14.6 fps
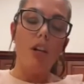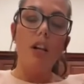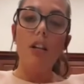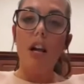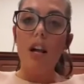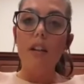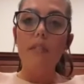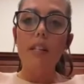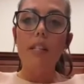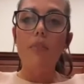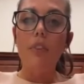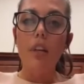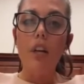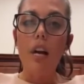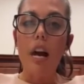A lot of us
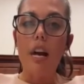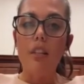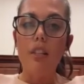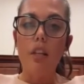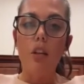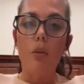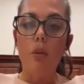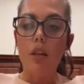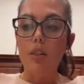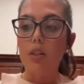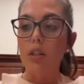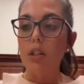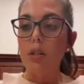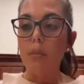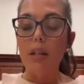fear asking
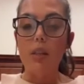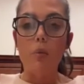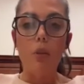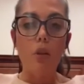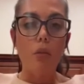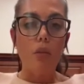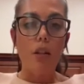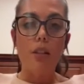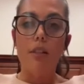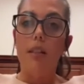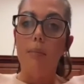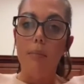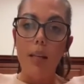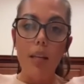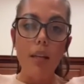questions because we don't want to
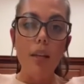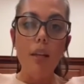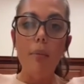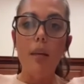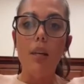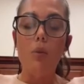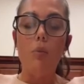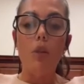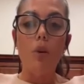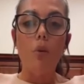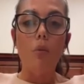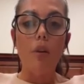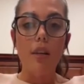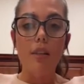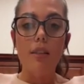seem needy, because we
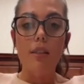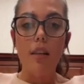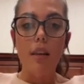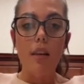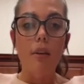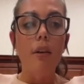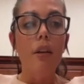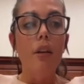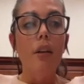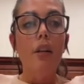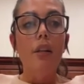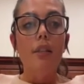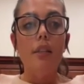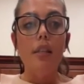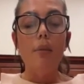don't want to
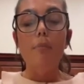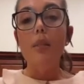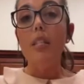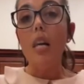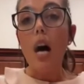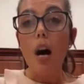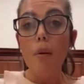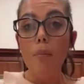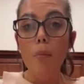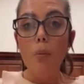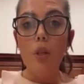seem dumb.